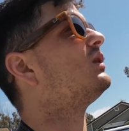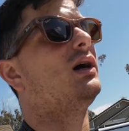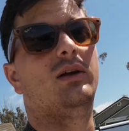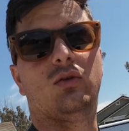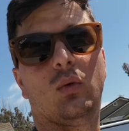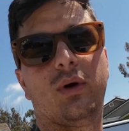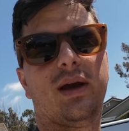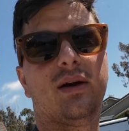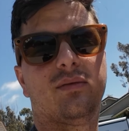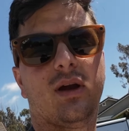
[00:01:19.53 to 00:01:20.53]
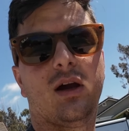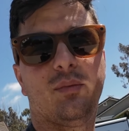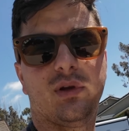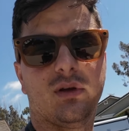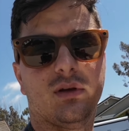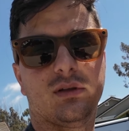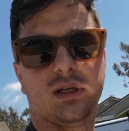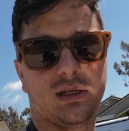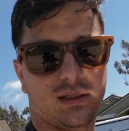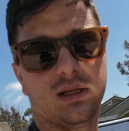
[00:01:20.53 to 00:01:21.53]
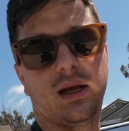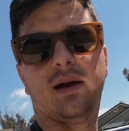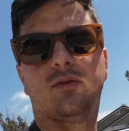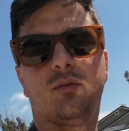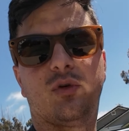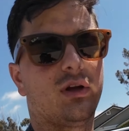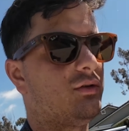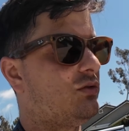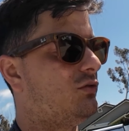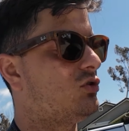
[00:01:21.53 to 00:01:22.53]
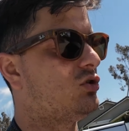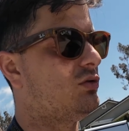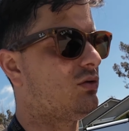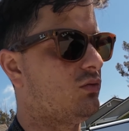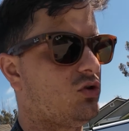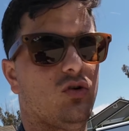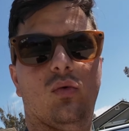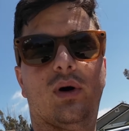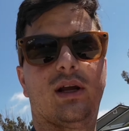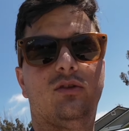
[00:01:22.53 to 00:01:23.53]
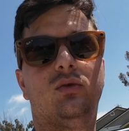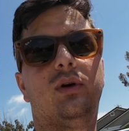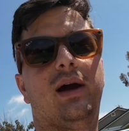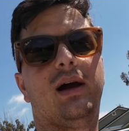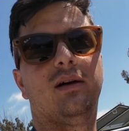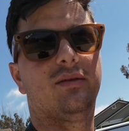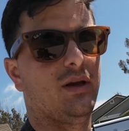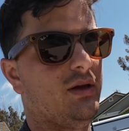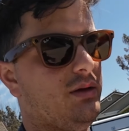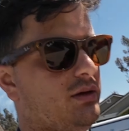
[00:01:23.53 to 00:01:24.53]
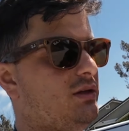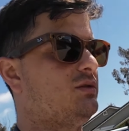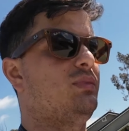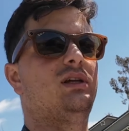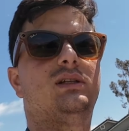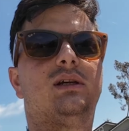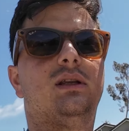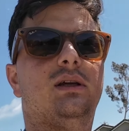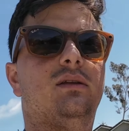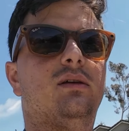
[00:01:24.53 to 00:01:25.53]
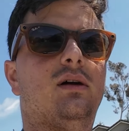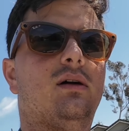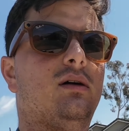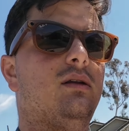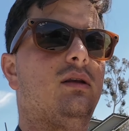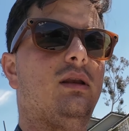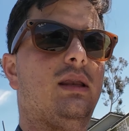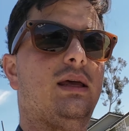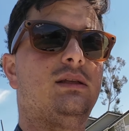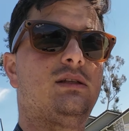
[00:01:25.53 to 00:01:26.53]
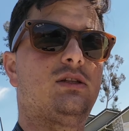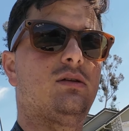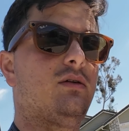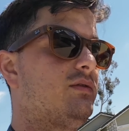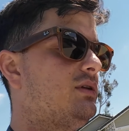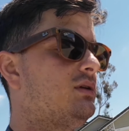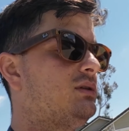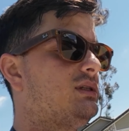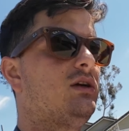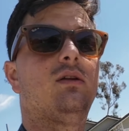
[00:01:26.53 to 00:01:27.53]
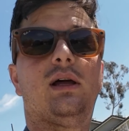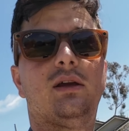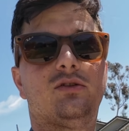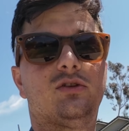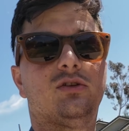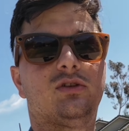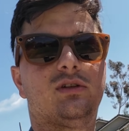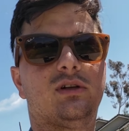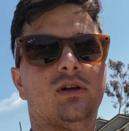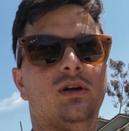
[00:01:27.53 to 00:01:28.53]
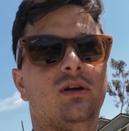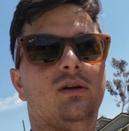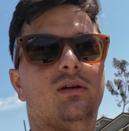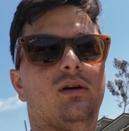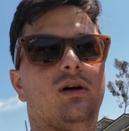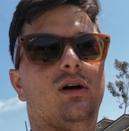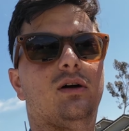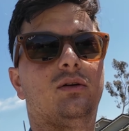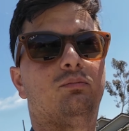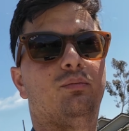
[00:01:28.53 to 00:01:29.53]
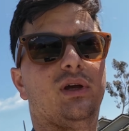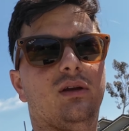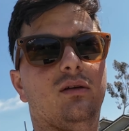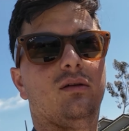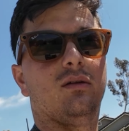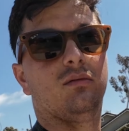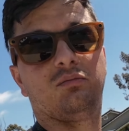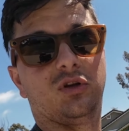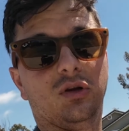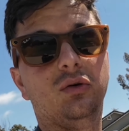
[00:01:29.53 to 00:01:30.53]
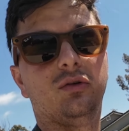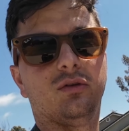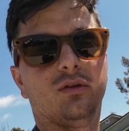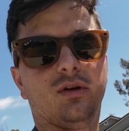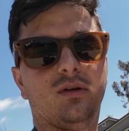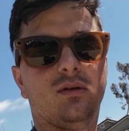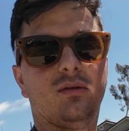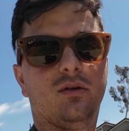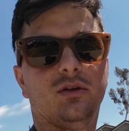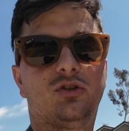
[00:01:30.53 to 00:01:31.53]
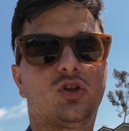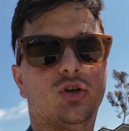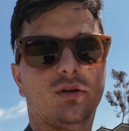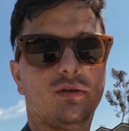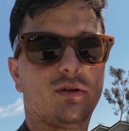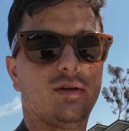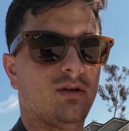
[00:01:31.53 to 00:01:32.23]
I don't have that because, like I said, I have to break into the trunk. So what I do have is basically the lens of the tail light just glued on the trunk.